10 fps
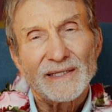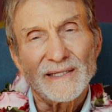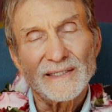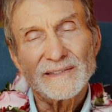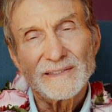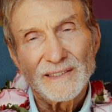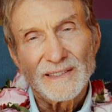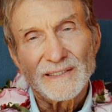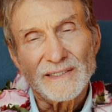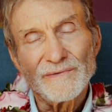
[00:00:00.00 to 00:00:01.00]
That's
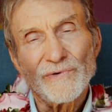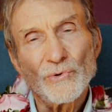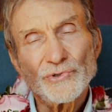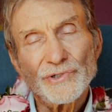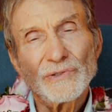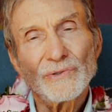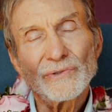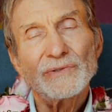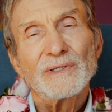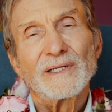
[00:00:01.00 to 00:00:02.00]

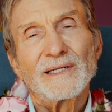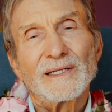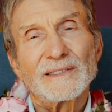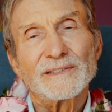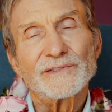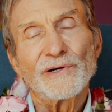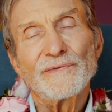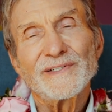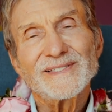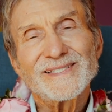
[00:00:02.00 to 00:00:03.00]
devotional
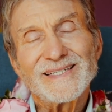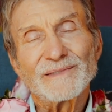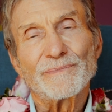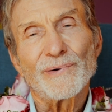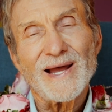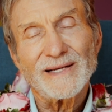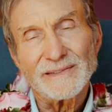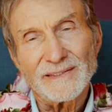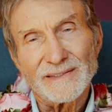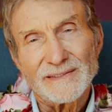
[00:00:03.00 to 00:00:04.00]
service in
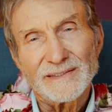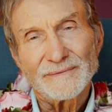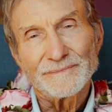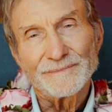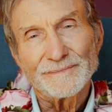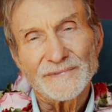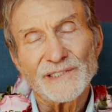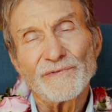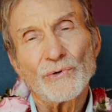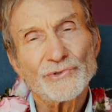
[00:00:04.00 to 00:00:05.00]
practice,
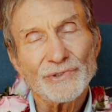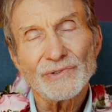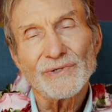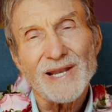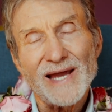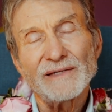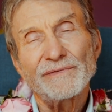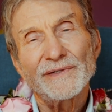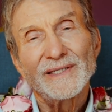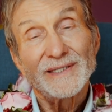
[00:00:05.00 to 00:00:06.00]
devotional
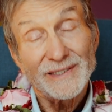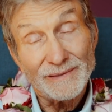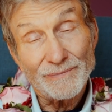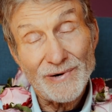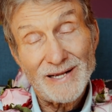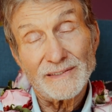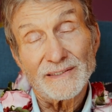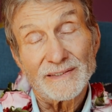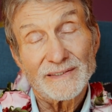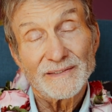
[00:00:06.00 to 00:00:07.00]
life in
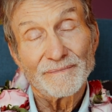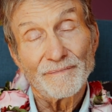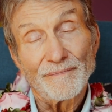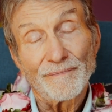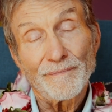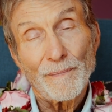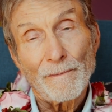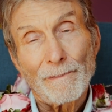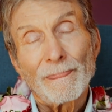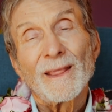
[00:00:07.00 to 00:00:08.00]
practice.
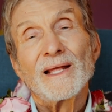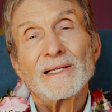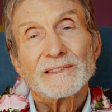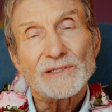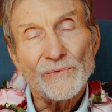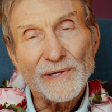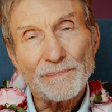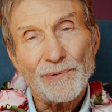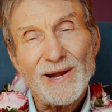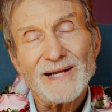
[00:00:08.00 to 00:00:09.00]
So we
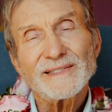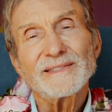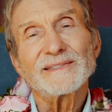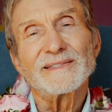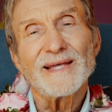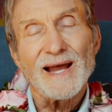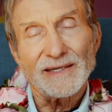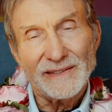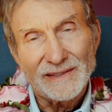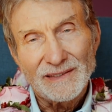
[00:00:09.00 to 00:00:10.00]
practice
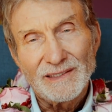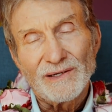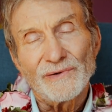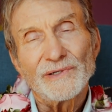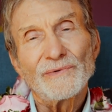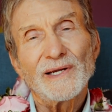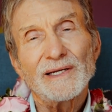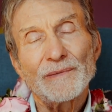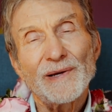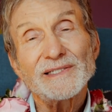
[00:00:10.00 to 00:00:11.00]
that on a
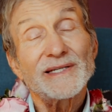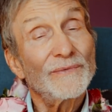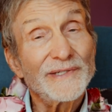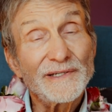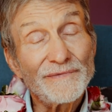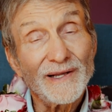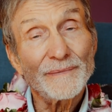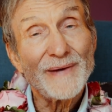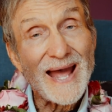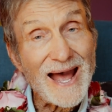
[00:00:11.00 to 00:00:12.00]
regular basis, and we
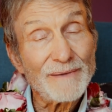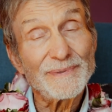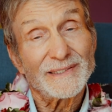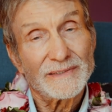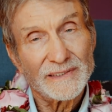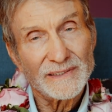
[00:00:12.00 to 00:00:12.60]
develop habits.